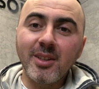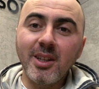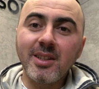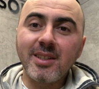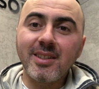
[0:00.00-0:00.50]

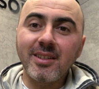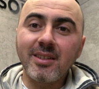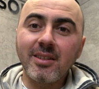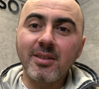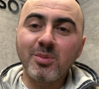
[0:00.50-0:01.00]
it's
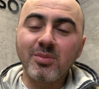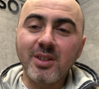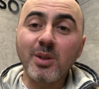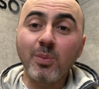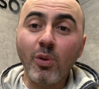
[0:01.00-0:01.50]

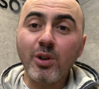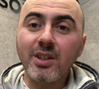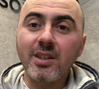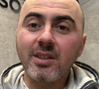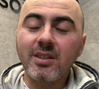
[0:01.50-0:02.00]
this
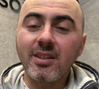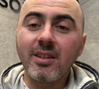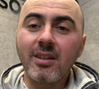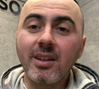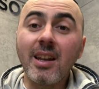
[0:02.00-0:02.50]
process
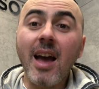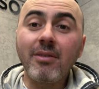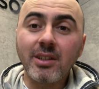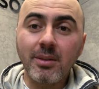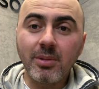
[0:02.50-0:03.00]

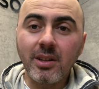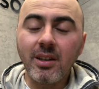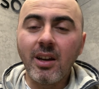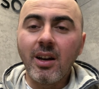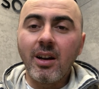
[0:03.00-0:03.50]

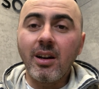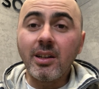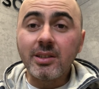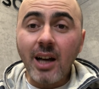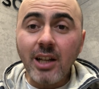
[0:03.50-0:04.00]
inevitably
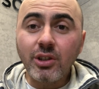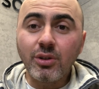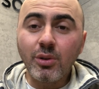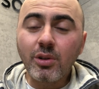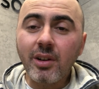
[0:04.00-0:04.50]

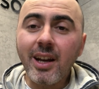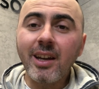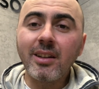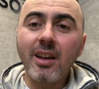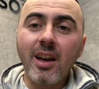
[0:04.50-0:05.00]
touched
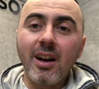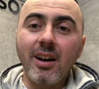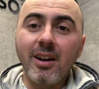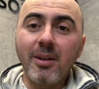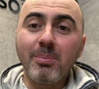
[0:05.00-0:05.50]
Ukraine.
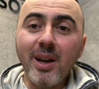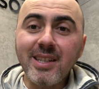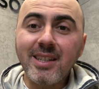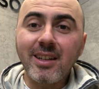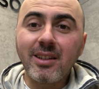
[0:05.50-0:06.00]

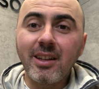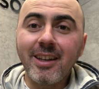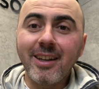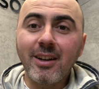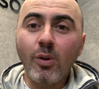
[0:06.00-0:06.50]

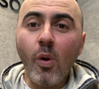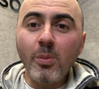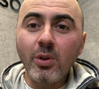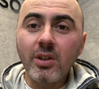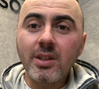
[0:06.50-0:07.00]
Basically,
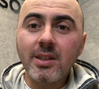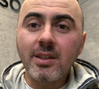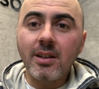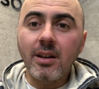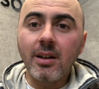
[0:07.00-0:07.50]

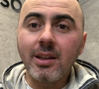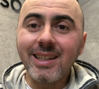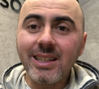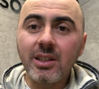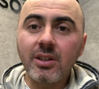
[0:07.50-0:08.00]
communist
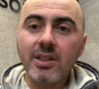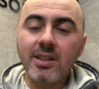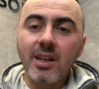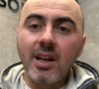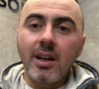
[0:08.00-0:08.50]

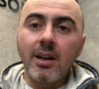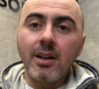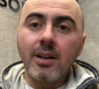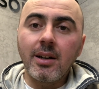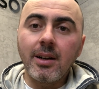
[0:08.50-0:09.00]
leaders
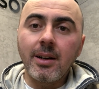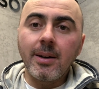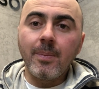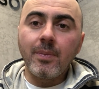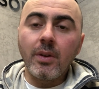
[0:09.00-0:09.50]

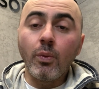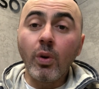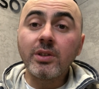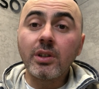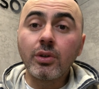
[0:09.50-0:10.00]

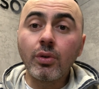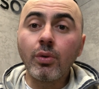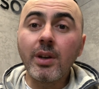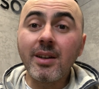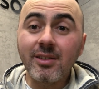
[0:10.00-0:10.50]
wanted
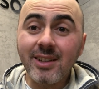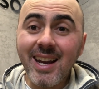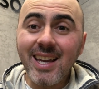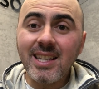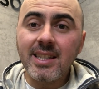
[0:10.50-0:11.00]
to
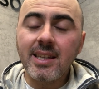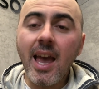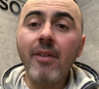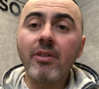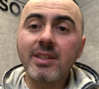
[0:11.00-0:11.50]
erase
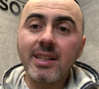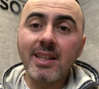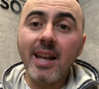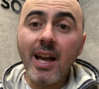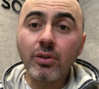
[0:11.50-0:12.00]
everything
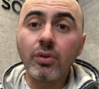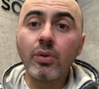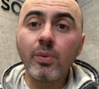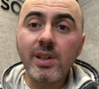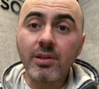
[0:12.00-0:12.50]
that had to
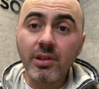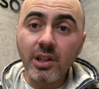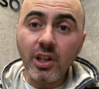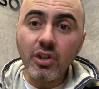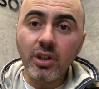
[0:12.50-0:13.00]
do with
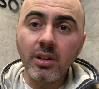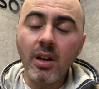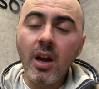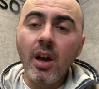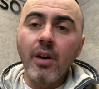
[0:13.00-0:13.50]

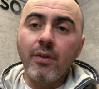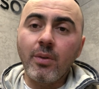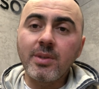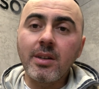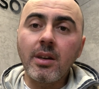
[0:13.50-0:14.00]
religion
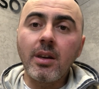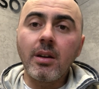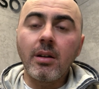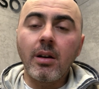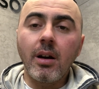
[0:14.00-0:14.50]
from the